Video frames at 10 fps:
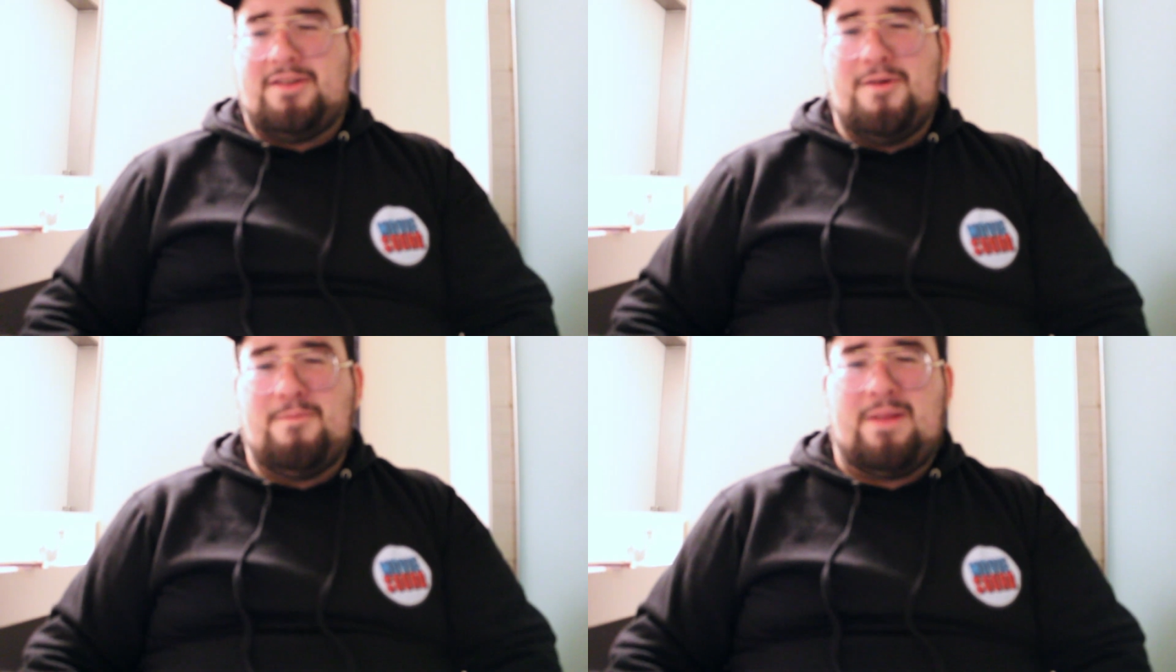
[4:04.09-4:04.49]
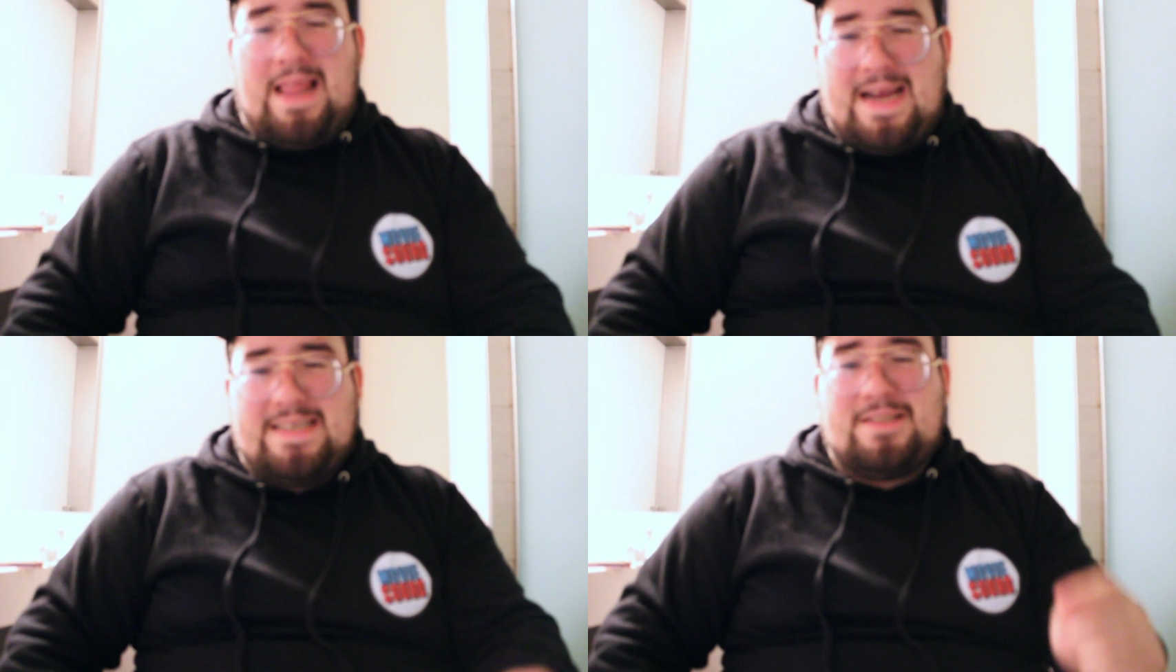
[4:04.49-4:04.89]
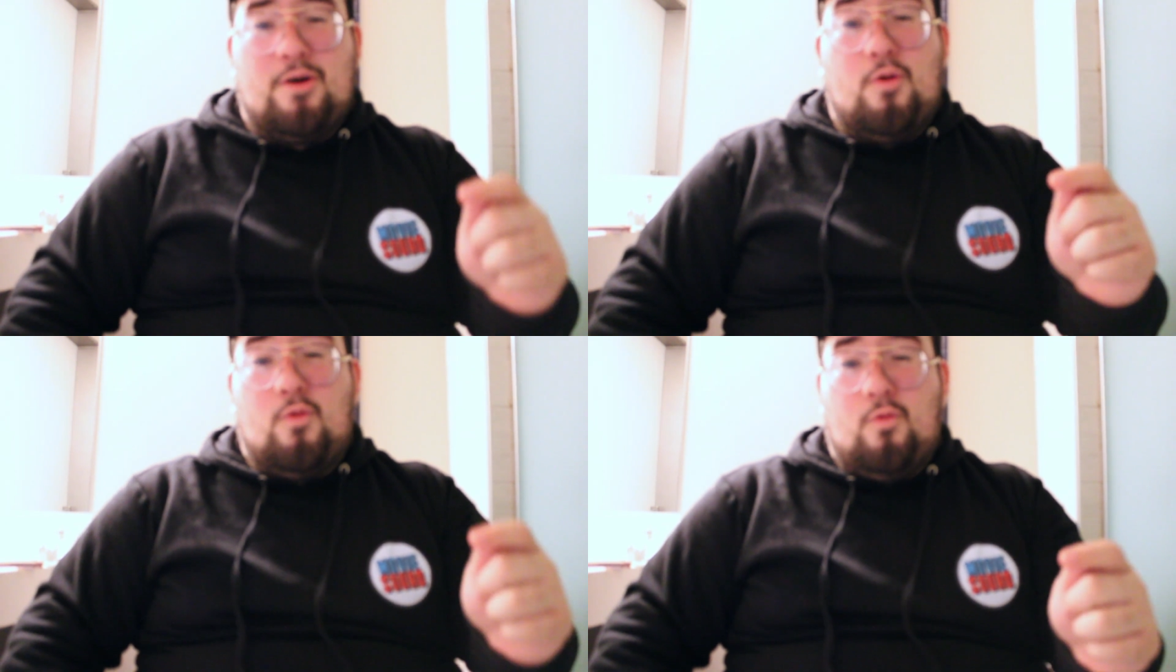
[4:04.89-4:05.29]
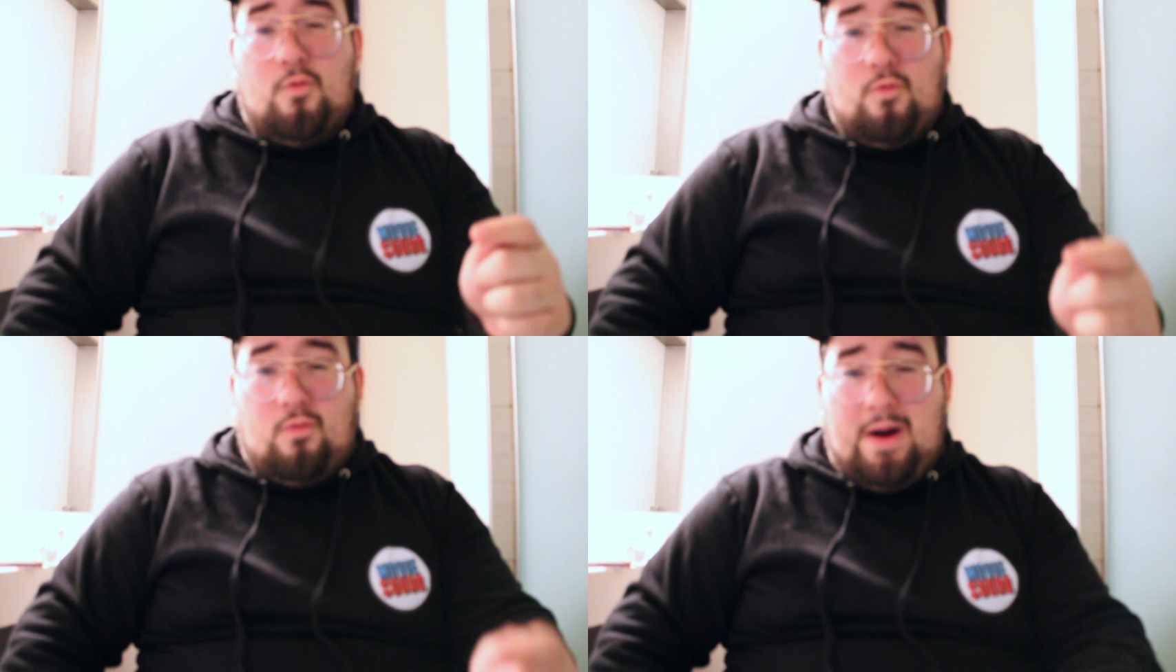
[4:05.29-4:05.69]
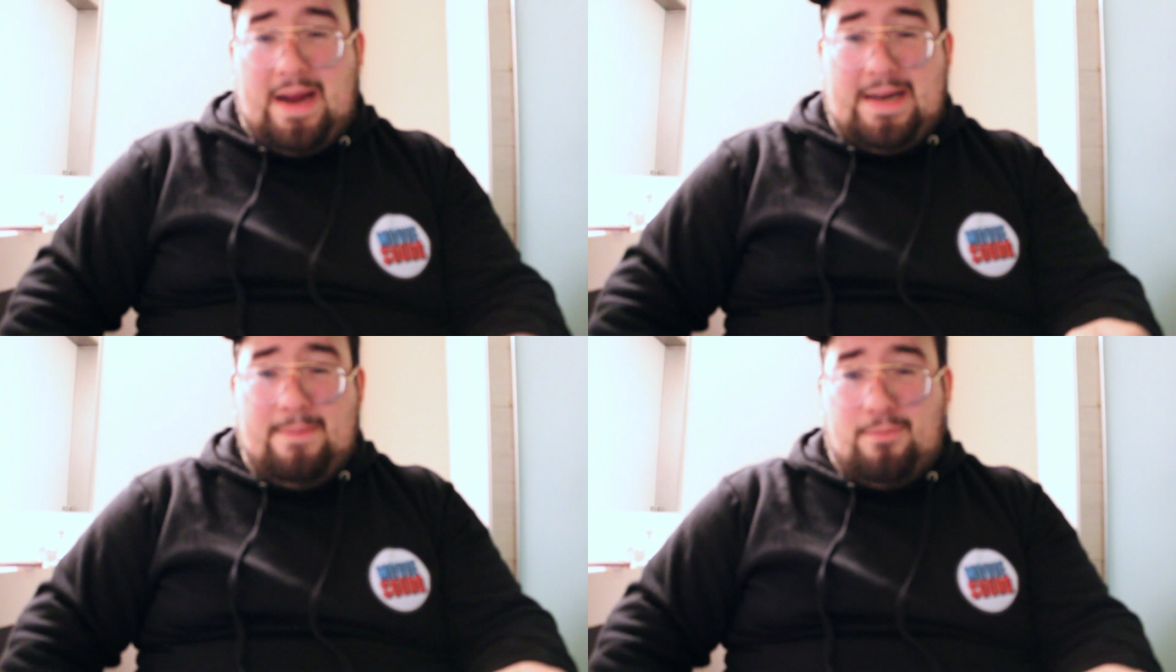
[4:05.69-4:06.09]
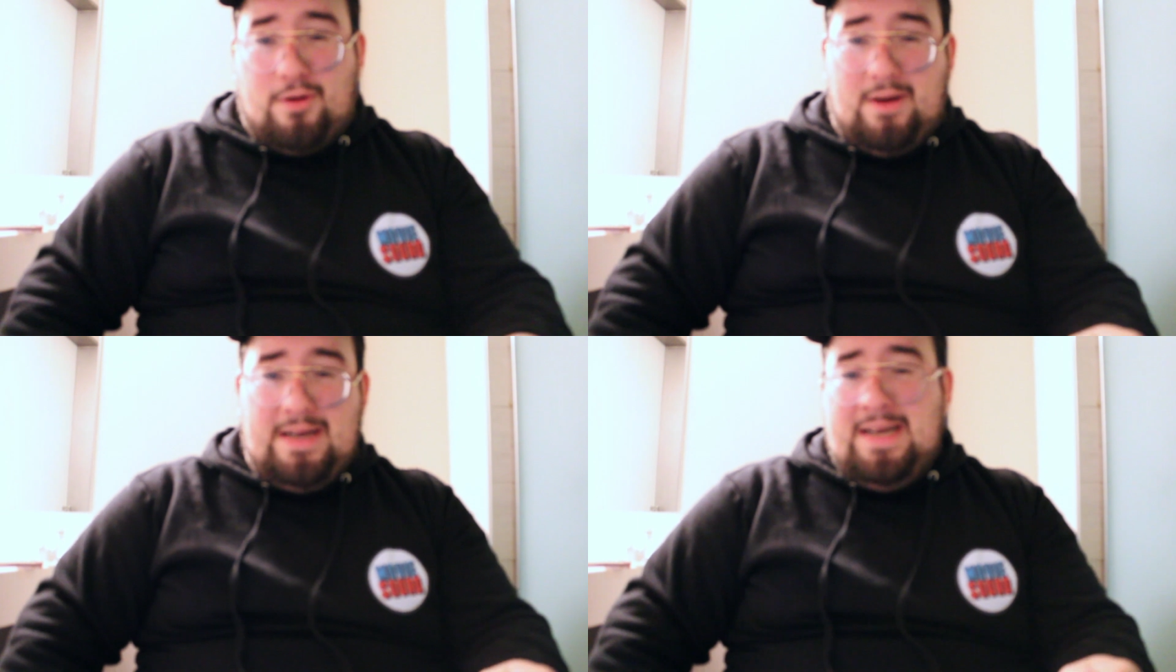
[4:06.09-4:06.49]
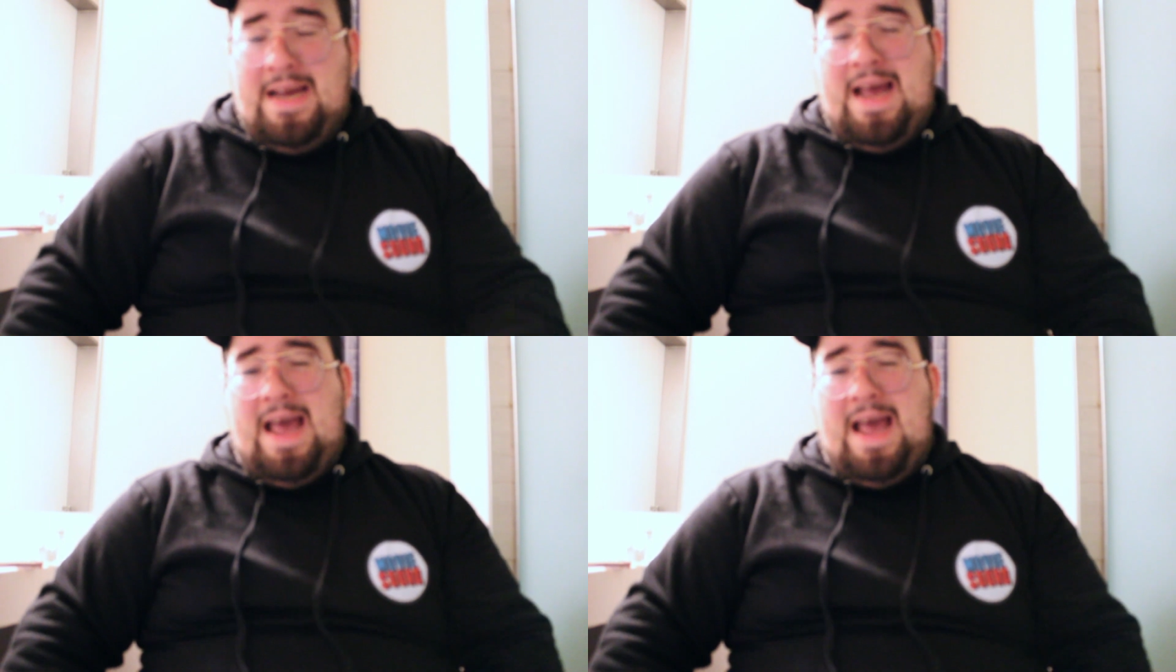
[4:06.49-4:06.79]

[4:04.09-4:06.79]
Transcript: who plays Whining Boy.